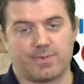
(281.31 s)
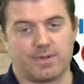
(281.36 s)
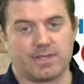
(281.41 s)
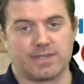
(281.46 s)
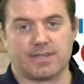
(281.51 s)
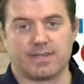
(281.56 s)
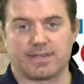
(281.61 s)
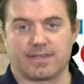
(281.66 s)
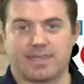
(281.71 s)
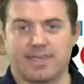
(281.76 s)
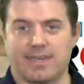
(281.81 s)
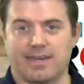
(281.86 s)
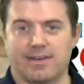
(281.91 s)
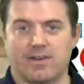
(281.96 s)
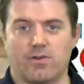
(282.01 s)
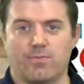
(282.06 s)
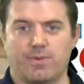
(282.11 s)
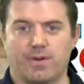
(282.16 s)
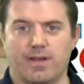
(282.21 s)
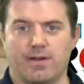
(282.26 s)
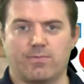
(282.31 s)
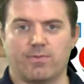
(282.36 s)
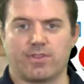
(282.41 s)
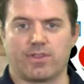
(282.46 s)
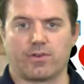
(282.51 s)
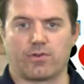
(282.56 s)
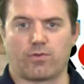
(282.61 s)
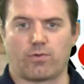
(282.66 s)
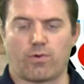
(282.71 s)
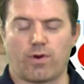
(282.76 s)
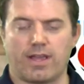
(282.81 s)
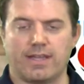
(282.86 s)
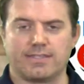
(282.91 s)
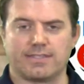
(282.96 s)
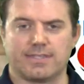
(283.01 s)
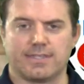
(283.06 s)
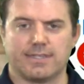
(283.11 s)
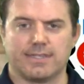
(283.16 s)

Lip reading: But Kennett opened up with a great